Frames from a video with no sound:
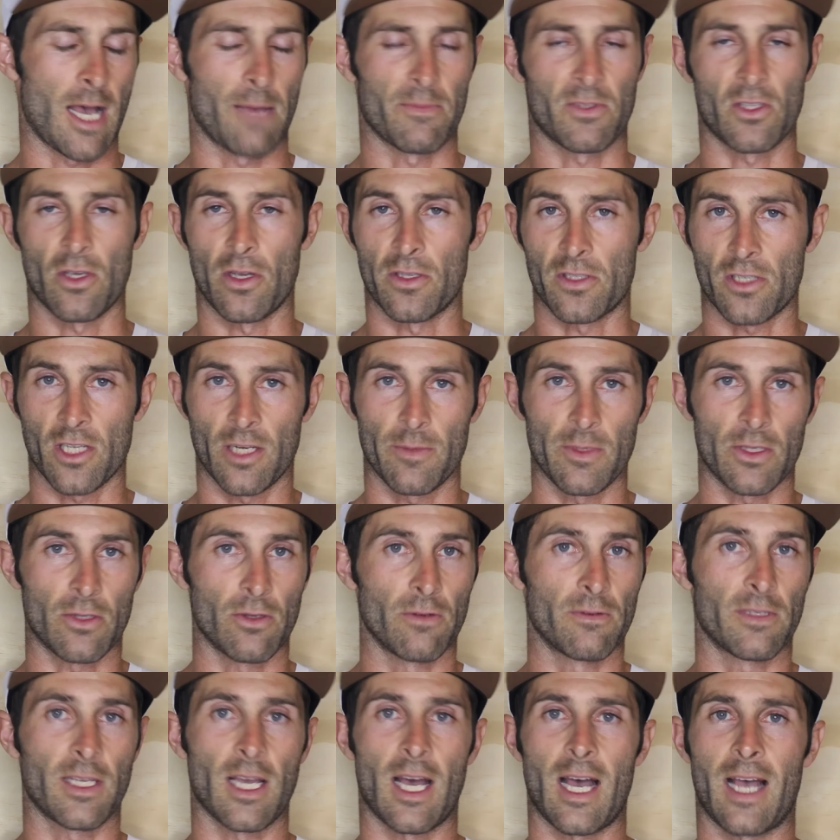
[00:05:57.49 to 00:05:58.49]
So it's going to be
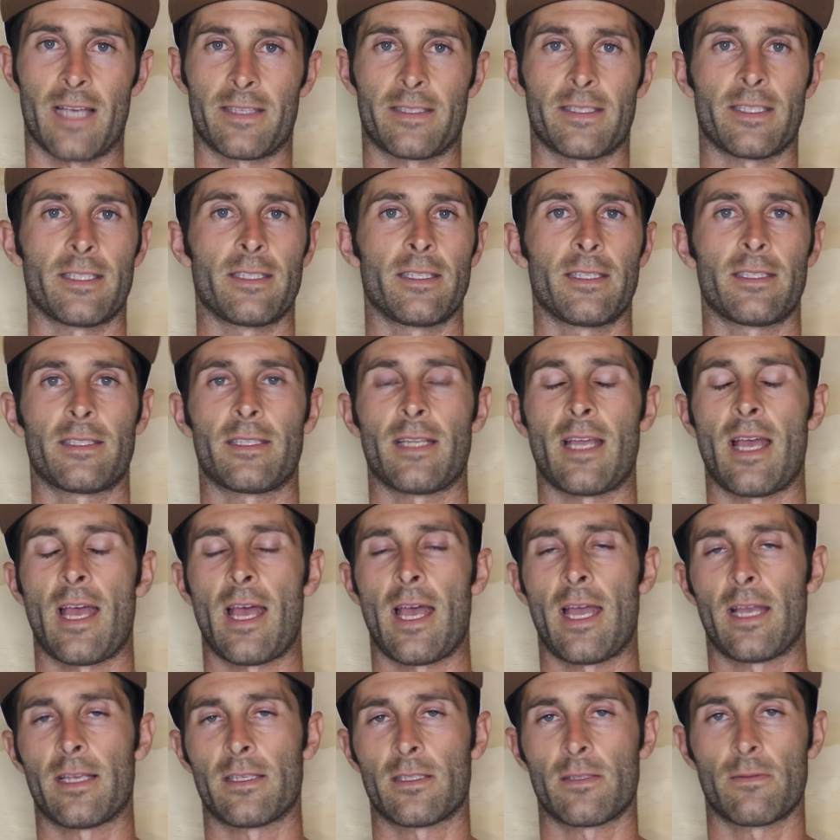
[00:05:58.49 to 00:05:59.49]
good casting into
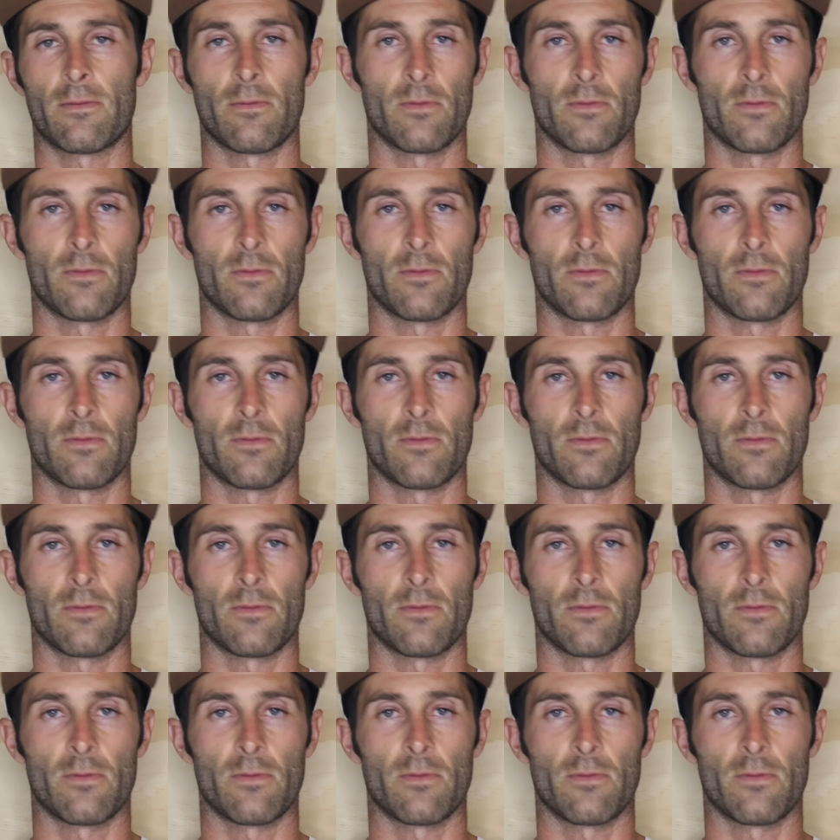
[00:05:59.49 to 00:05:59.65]
snags,